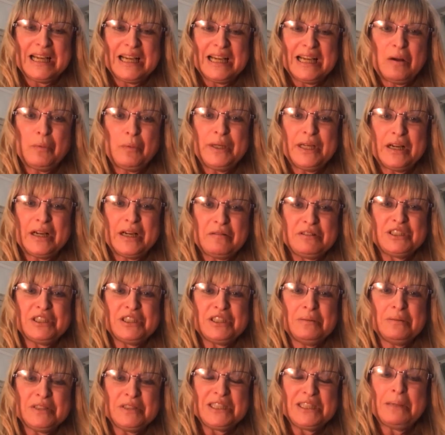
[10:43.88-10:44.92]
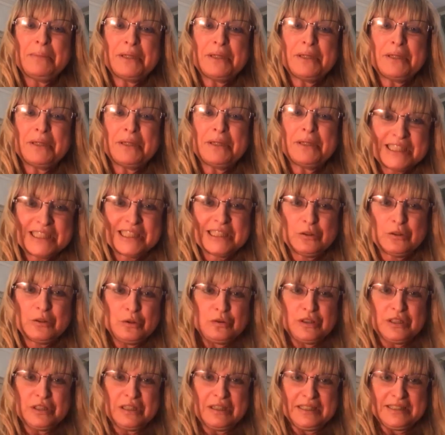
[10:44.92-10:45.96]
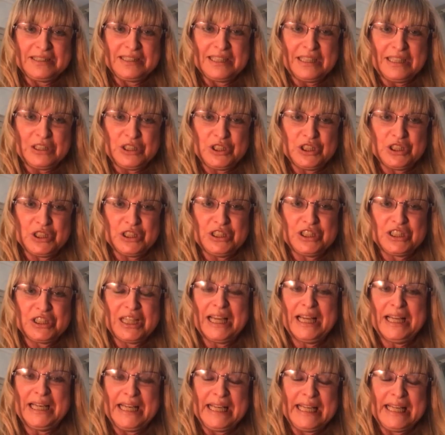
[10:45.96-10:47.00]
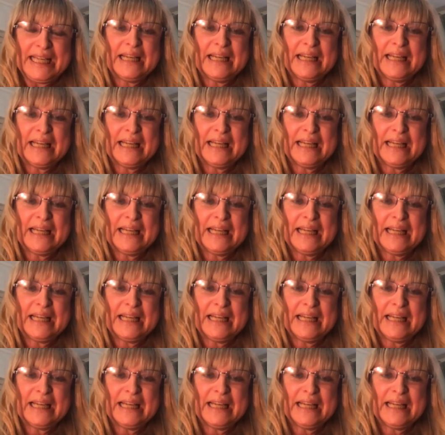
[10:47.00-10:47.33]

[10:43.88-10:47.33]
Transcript: we are a democratic organisation, so any